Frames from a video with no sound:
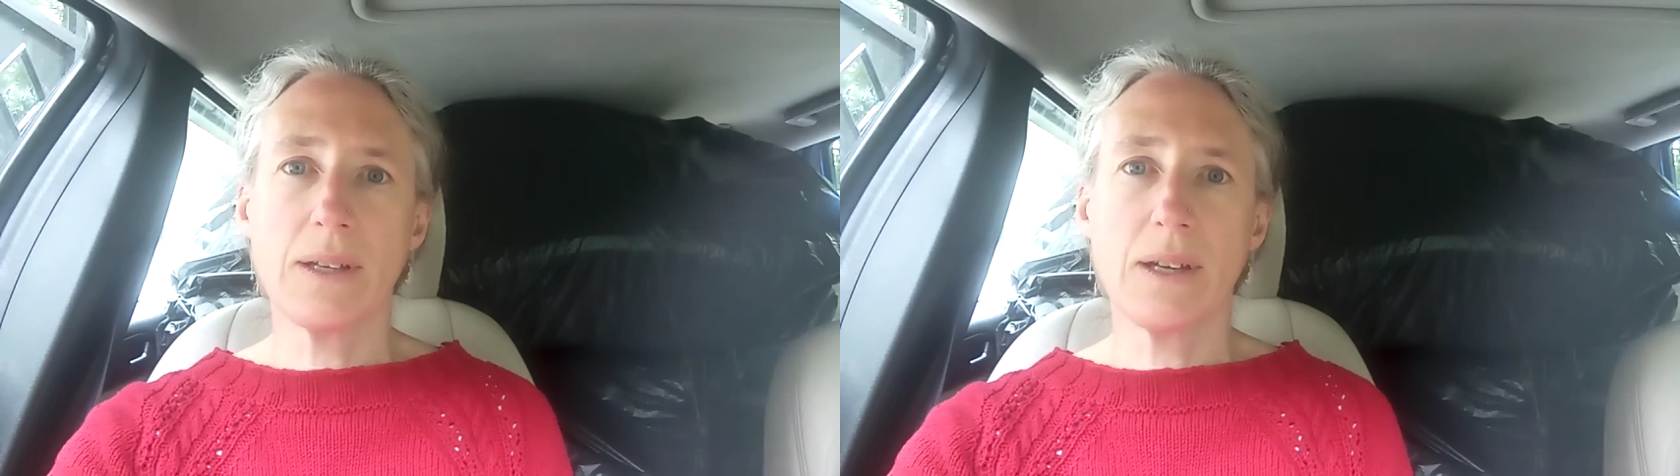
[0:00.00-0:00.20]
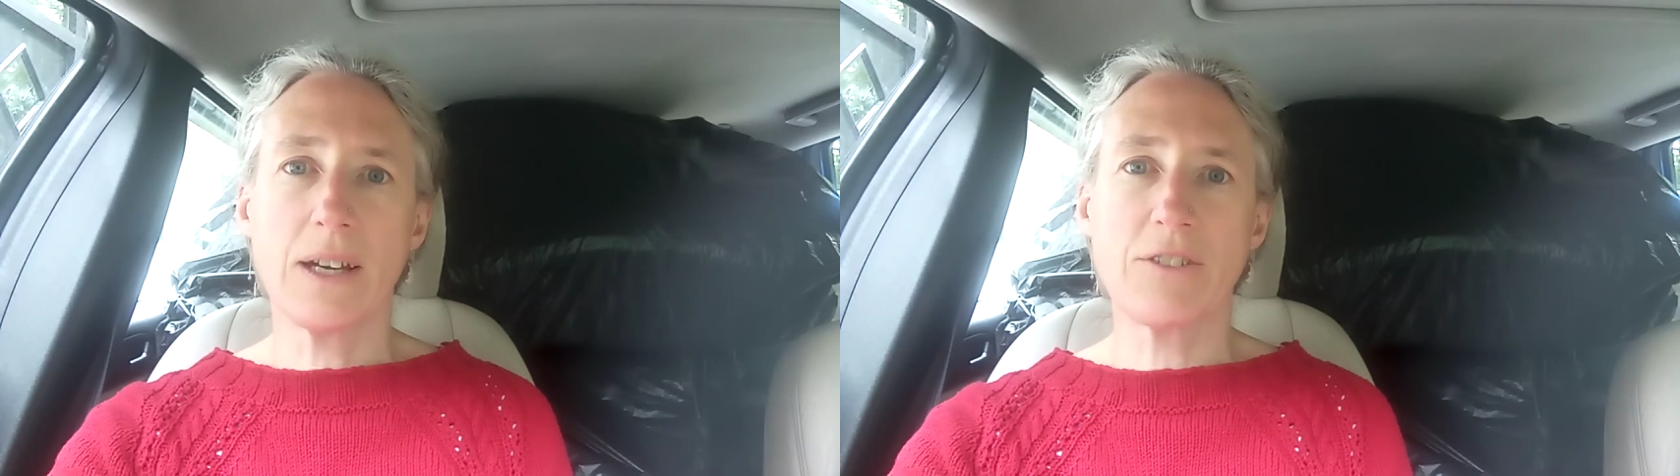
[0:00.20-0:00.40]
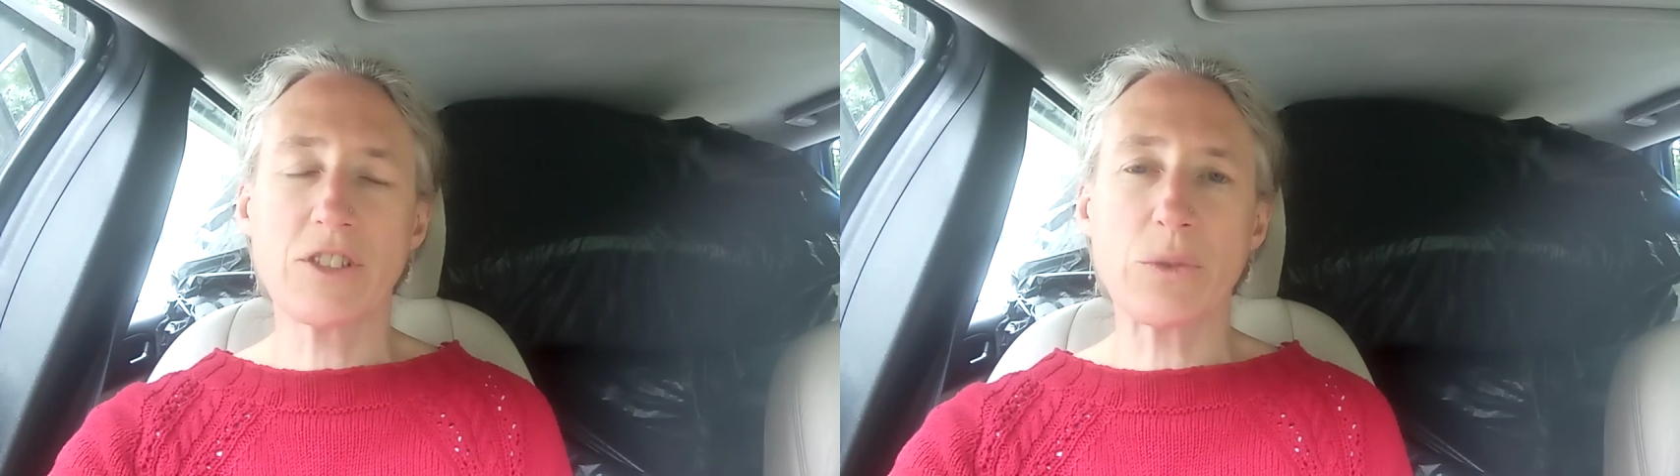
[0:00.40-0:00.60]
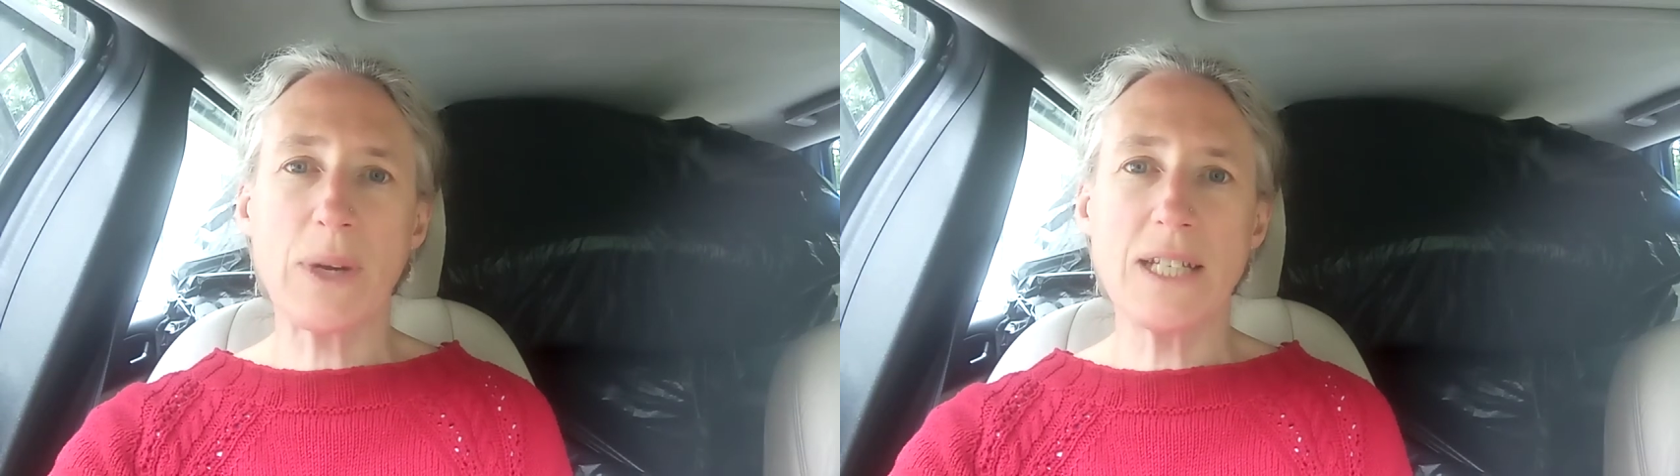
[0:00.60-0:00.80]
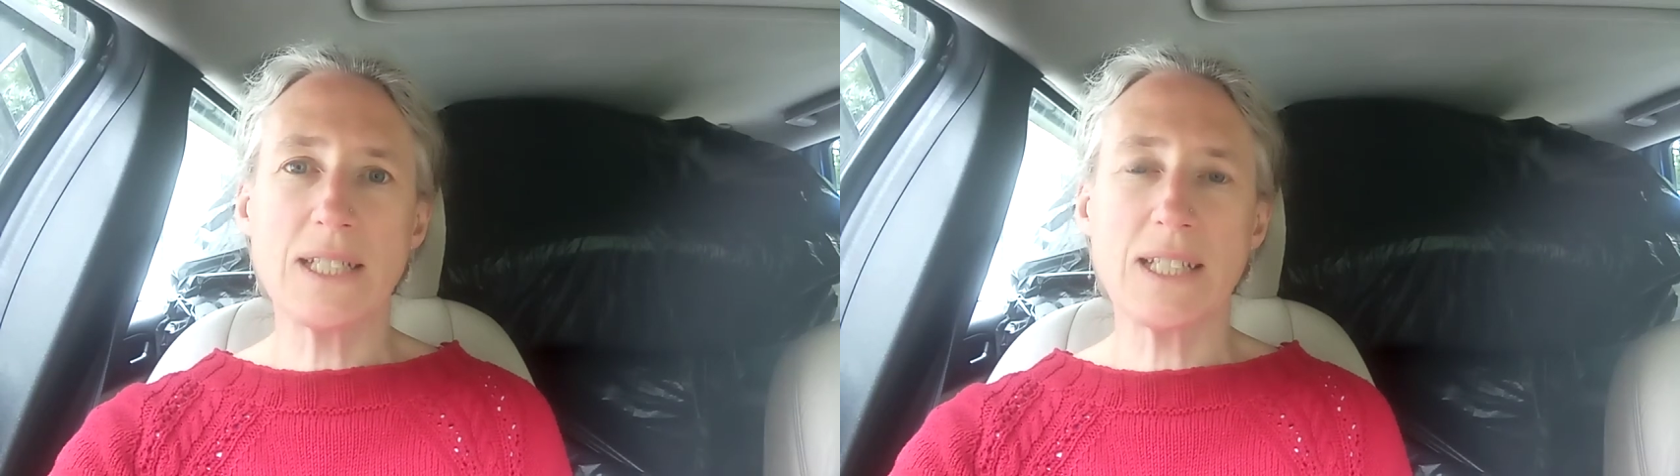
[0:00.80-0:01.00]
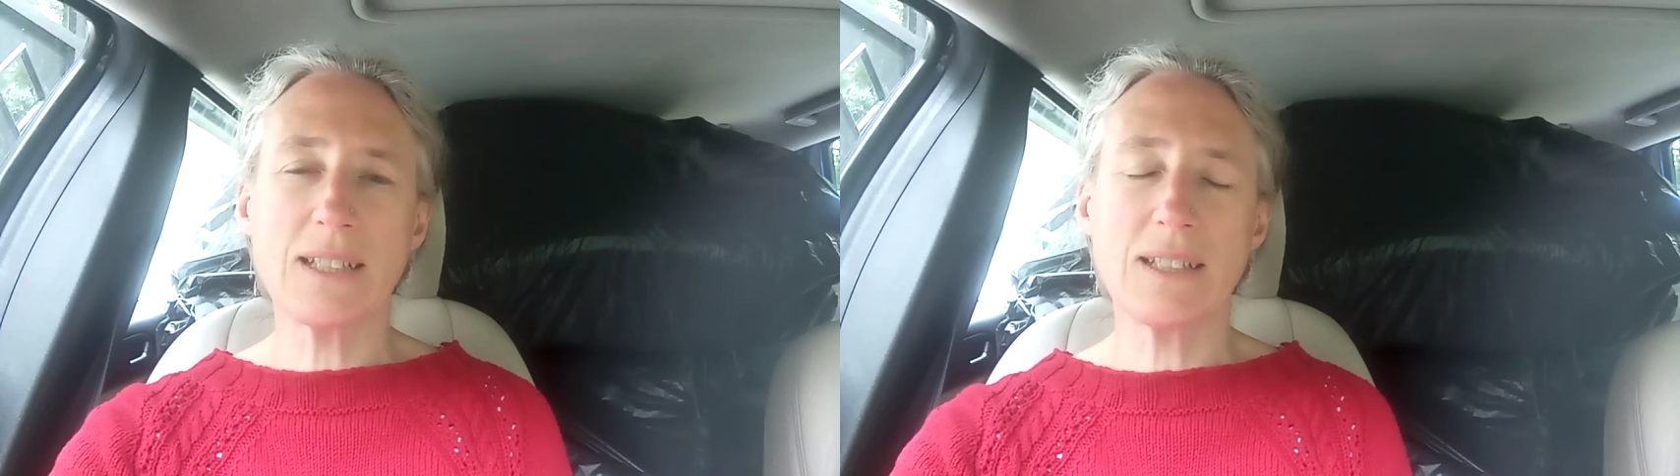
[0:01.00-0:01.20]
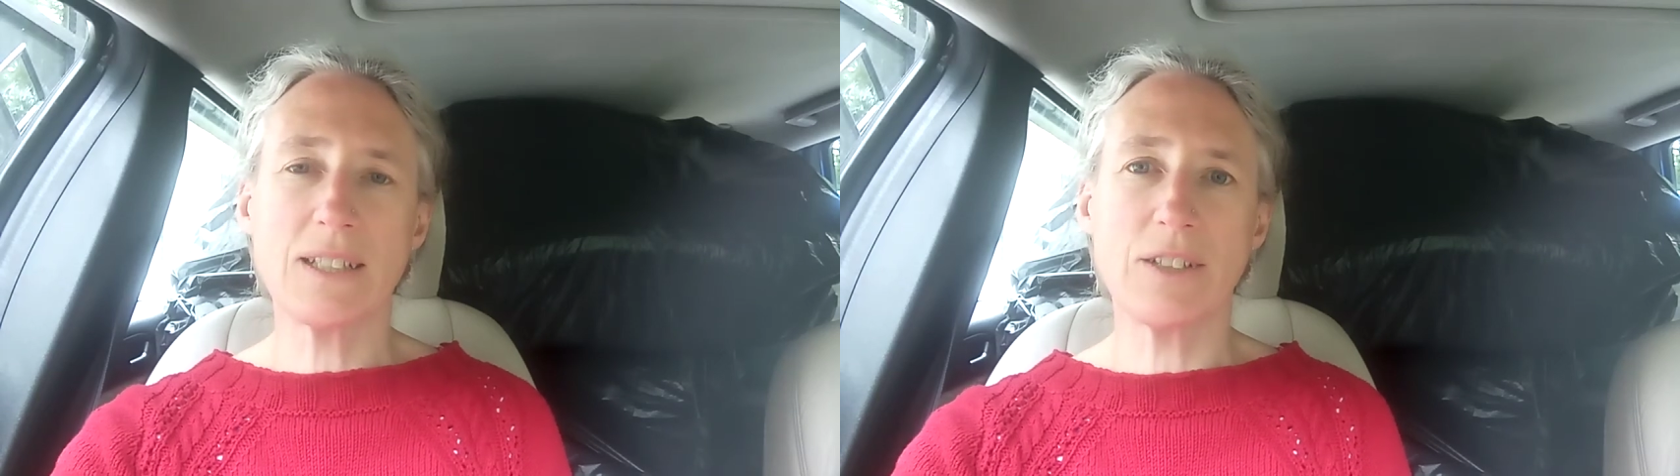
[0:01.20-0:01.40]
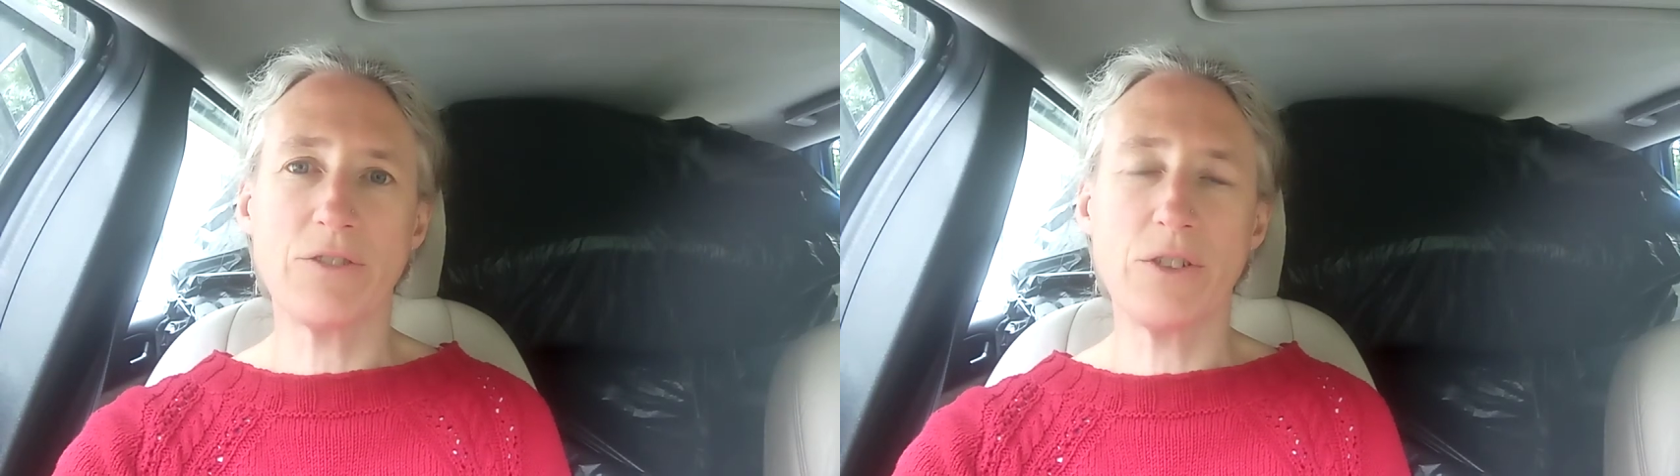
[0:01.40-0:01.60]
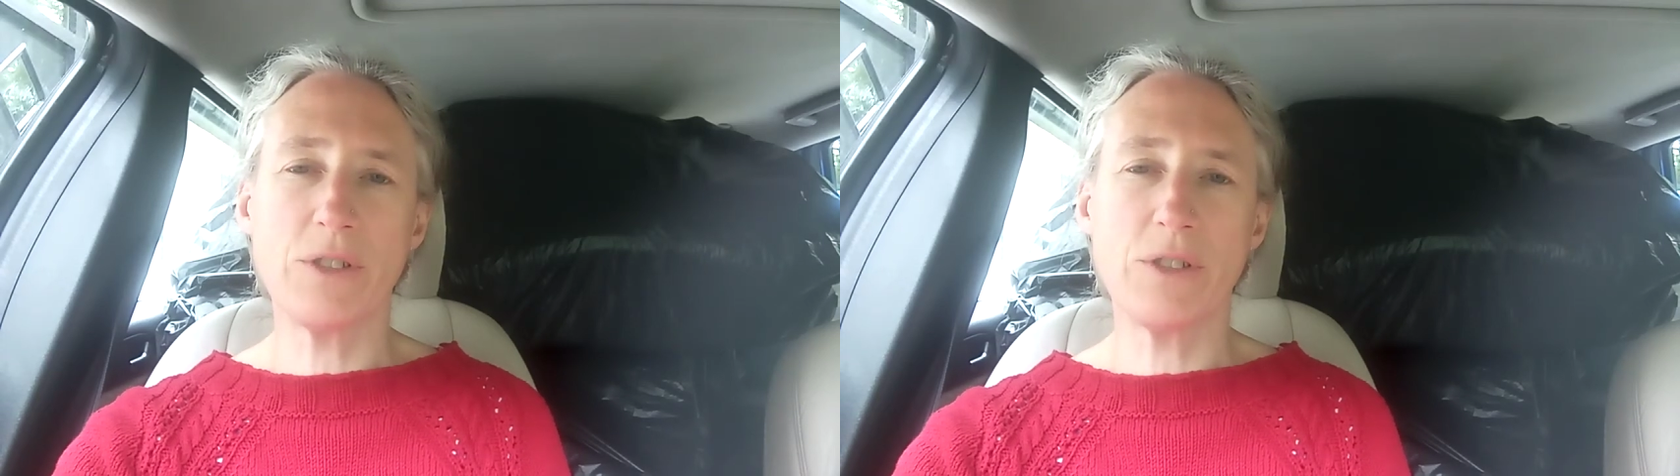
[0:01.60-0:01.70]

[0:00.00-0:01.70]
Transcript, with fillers: After waiting a few